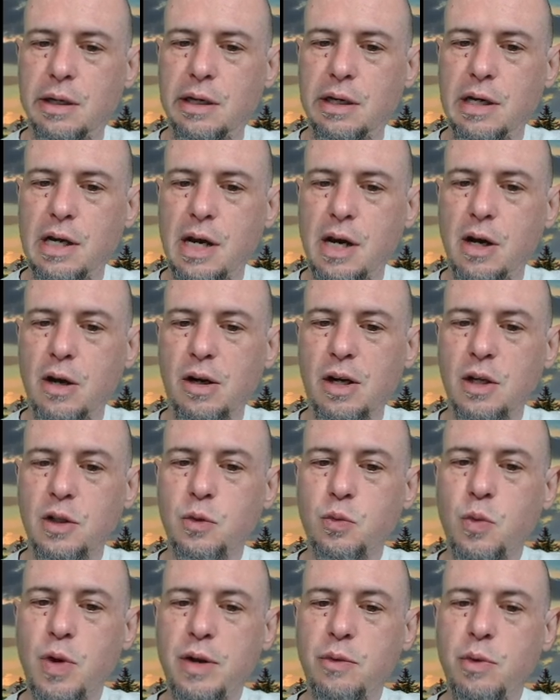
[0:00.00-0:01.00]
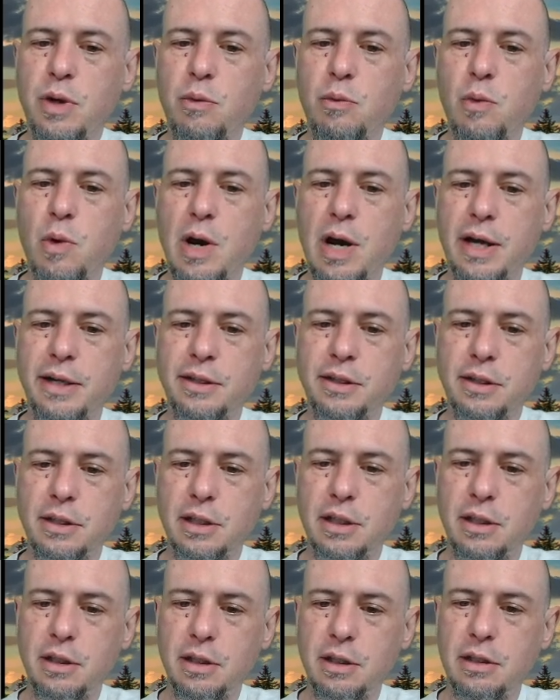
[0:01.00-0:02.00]
Uh, because what do we want
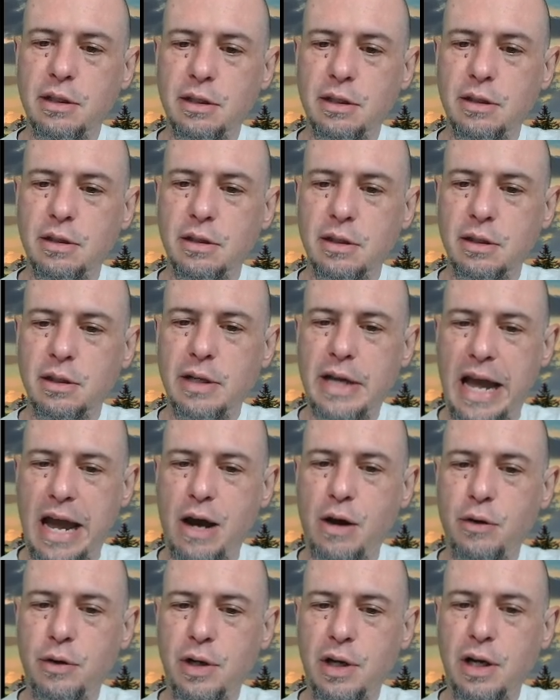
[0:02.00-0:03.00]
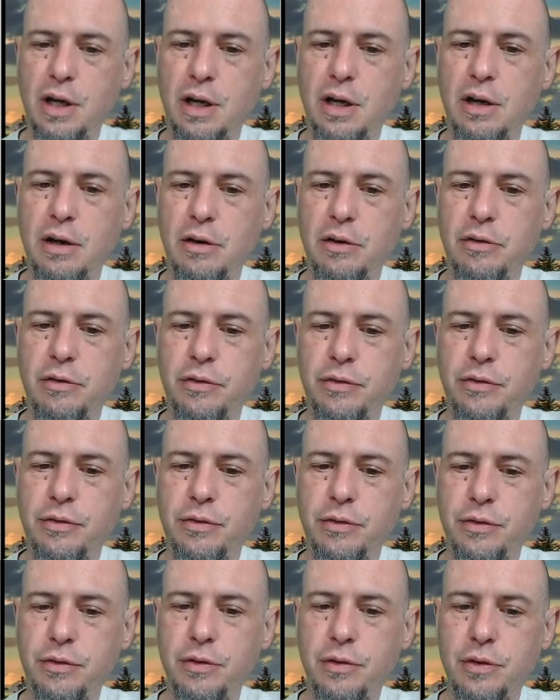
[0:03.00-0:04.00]
out of
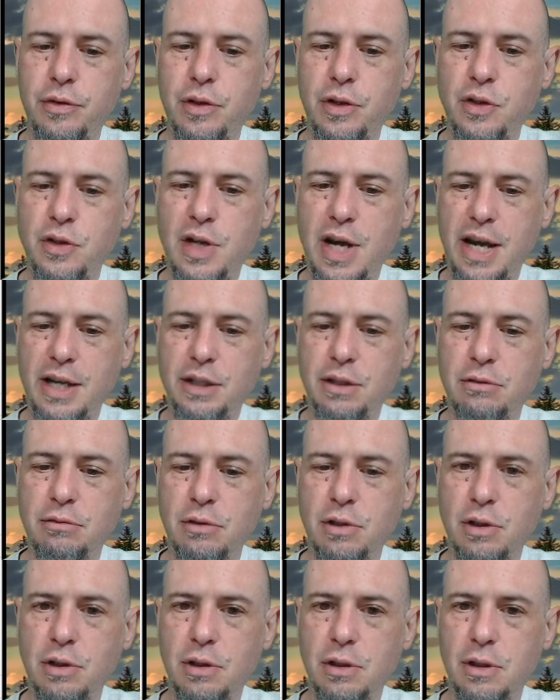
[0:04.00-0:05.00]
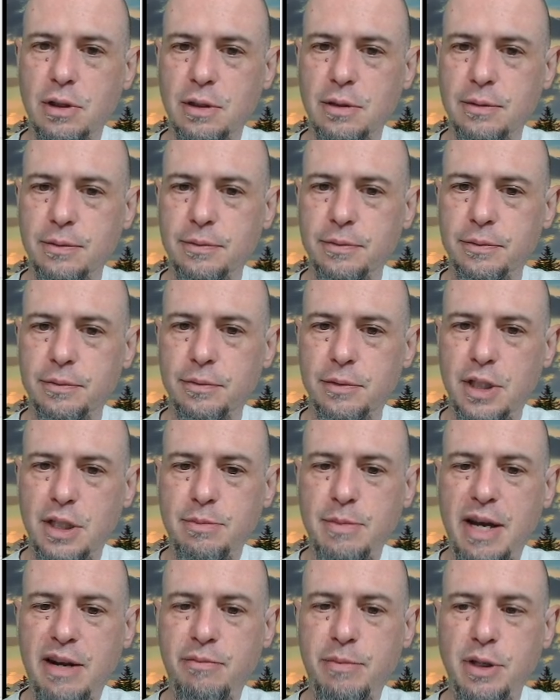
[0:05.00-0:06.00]
the dice roll? This
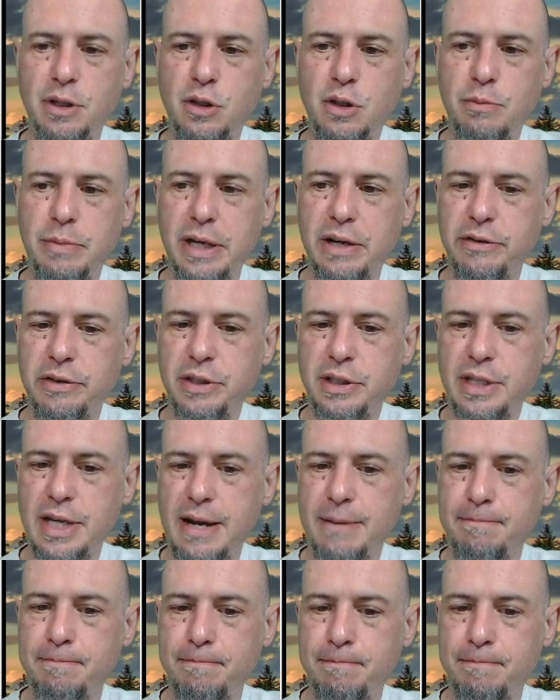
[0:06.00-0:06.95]
might have been too big of a step.